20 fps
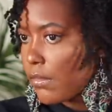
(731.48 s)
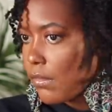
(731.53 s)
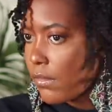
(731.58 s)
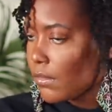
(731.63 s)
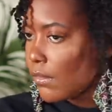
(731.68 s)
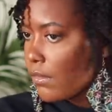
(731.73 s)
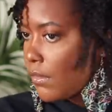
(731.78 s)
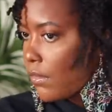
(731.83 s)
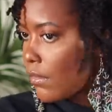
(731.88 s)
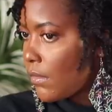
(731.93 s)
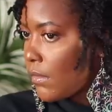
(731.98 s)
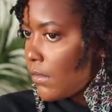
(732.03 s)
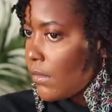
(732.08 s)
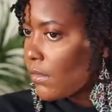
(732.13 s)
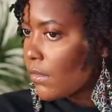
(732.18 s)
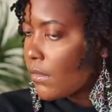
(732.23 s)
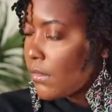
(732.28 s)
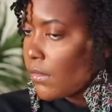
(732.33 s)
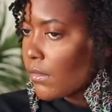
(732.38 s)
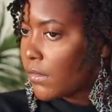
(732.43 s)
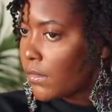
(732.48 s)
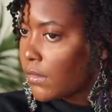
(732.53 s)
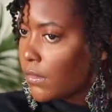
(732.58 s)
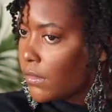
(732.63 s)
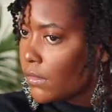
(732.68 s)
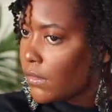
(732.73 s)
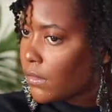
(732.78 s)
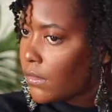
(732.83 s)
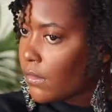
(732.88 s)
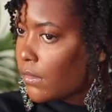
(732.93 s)

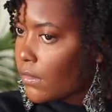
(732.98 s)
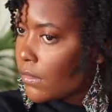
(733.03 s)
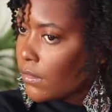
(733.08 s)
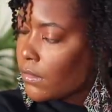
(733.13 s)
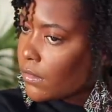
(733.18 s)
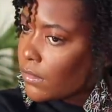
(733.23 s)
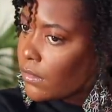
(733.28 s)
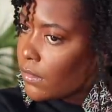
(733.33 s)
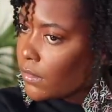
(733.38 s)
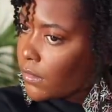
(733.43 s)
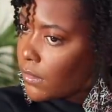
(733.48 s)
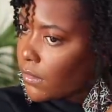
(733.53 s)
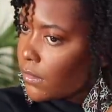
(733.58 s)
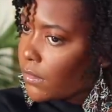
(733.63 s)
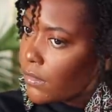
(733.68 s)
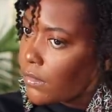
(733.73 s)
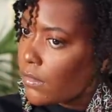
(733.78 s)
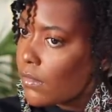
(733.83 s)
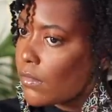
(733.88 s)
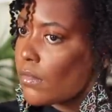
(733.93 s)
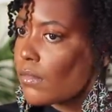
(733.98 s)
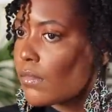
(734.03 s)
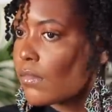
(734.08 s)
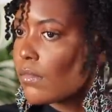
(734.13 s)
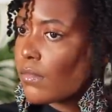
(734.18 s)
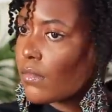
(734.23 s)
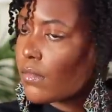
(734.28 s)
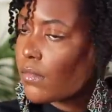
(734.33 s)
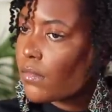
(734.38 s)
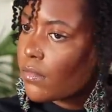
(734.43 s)

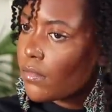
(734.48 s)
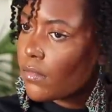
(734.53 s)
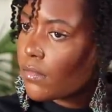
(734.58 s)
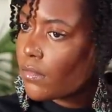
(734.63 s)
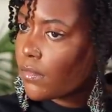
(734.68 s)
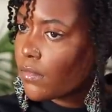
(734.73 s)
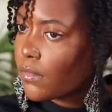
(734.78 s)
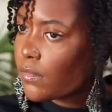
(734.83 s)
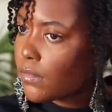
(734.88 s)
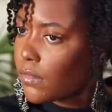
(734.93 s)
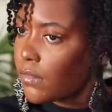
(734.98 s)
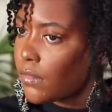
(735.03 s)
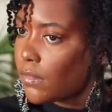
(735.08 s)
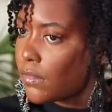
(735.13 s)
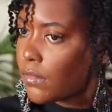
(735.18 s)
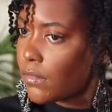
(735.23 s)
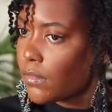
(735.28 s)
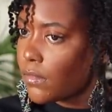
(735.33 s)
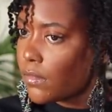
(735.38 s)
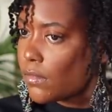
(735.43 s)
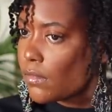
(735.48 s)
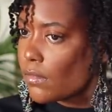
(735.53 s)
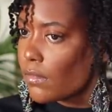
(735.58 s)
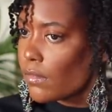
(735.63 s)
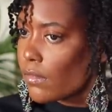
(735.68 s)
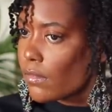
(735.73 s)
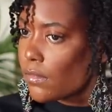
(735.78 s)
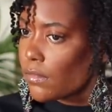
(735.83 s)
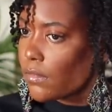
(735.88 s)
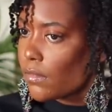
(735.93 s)

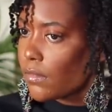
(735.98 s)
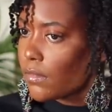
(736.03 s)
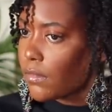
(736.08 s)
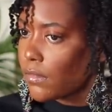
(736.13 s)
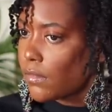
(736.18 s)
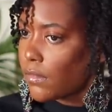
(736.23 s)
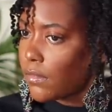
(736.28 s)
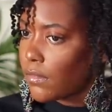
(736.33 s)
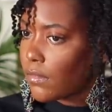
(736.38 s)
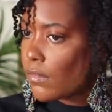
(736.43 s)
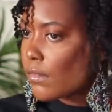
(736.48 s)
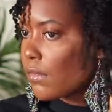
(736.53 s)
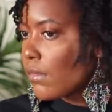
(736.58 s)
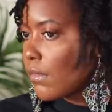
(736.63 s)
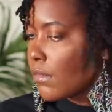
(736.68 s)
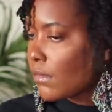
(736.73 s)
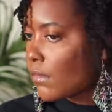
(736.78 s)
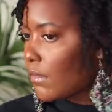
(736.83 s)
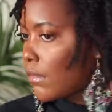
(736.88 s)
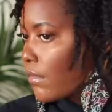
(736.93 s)
(silence)